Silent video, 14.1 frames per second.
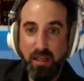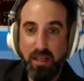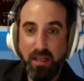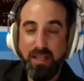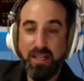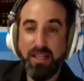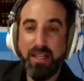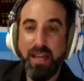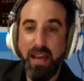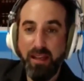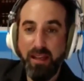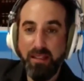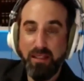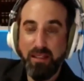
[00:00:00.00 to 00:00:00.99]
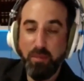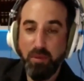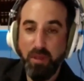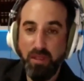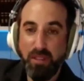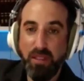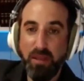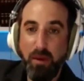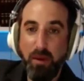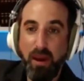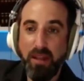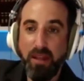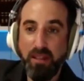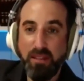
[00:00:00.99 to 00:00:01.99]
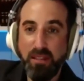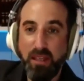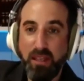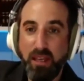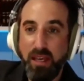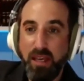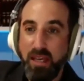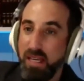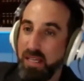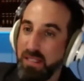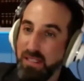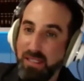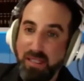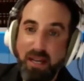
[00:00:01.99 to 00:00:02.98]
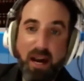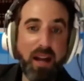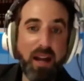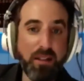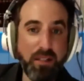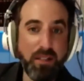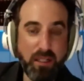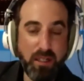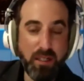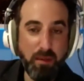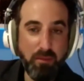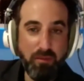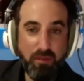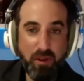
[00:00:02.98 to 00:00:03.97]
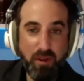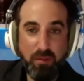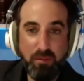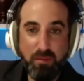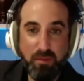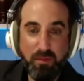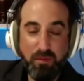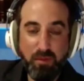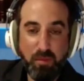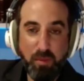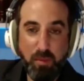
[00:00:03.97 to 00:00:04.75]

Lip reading: connect the plus and the minus. It's not going to come from a